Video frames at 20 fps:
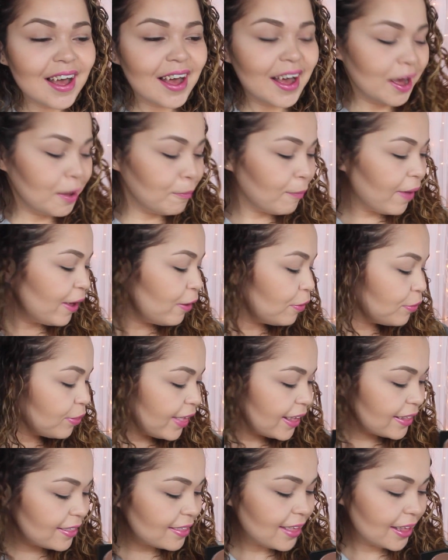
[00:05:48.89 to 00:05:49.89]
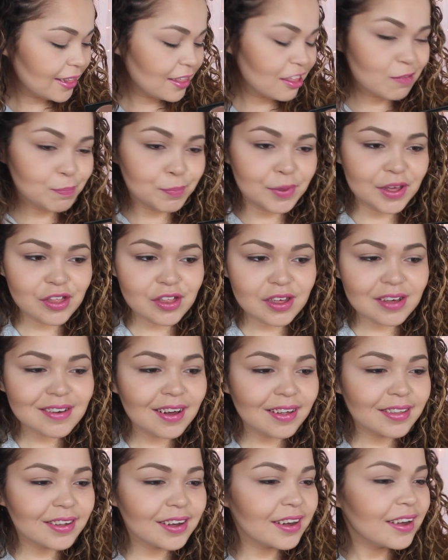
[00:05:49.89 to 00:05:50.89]
I also like to take this peachy
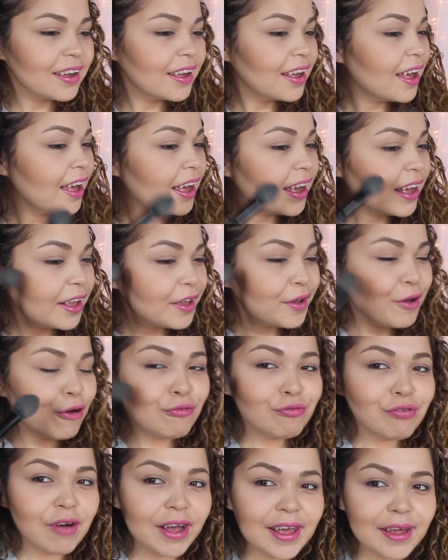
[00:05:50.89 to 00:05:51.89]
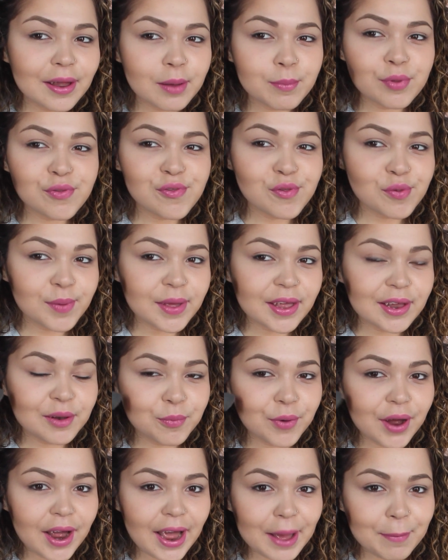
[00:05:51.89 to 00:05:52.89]
color and go right in
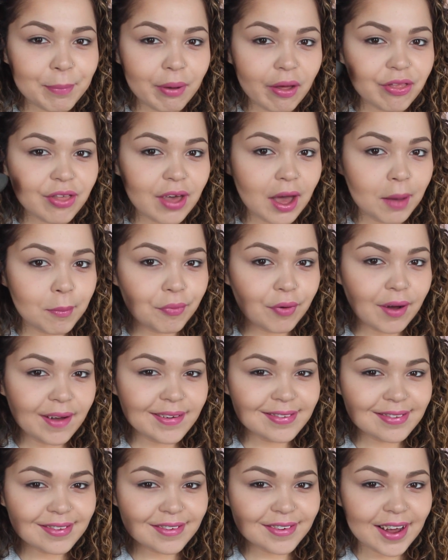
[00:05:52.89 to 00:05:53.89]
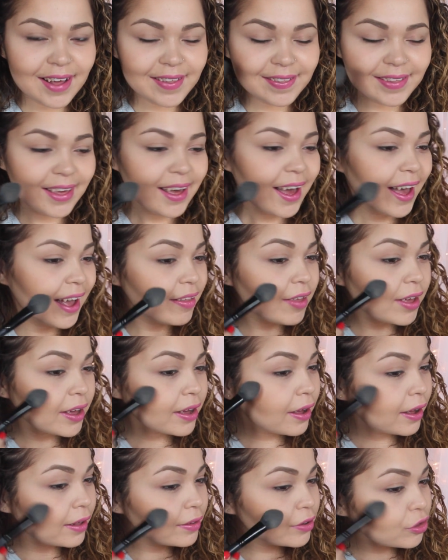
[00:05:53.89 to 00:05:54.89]
between where I put that bronzer and the
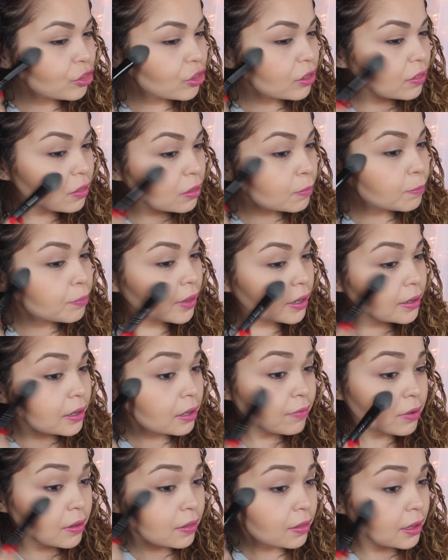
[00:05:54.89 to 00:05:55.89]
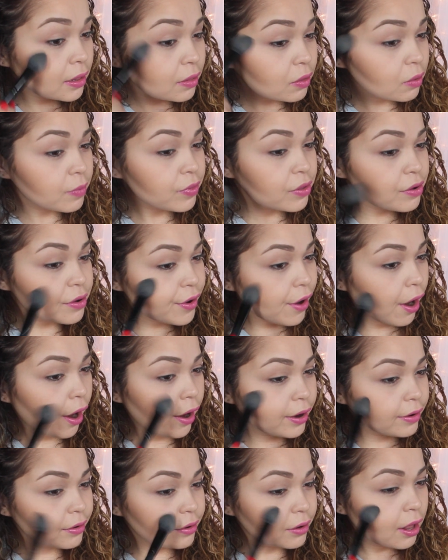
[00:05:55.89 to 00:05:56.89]
highlight color just to blend everything so there
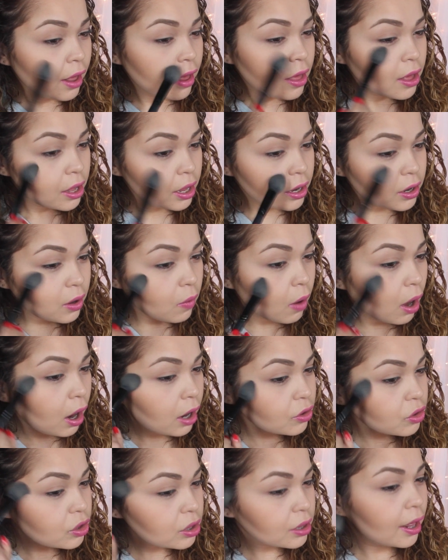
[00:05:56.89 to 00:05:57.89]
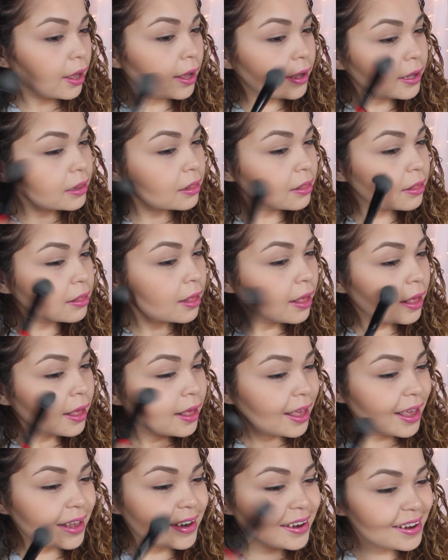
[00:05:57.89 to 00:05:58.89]
aren't, you know, harsh lines.
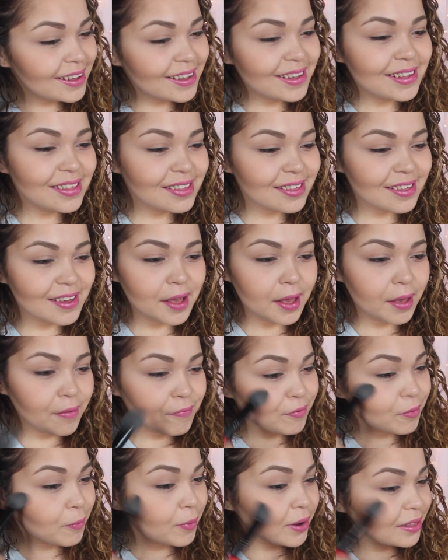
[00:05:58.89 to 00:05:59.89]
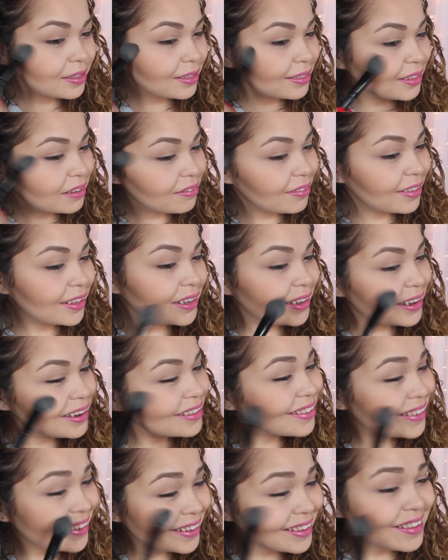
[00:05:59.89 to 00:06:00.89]
And it is, if you wanted to leave it like
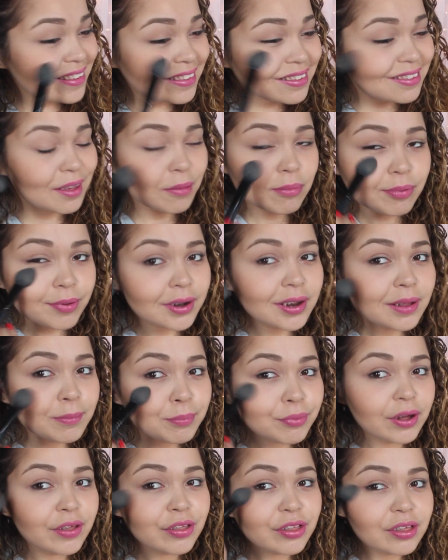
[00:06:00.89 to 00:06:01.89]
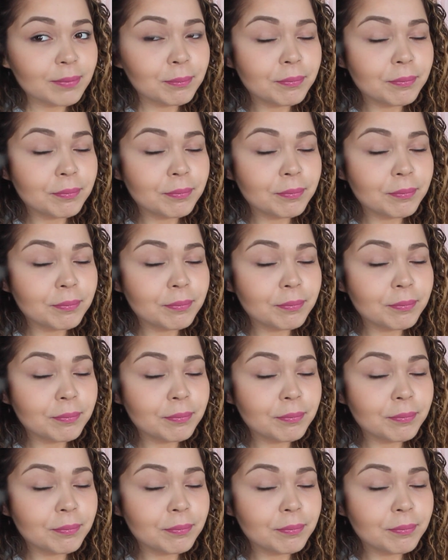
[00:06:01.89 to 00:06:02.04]
this, it is a pretty blush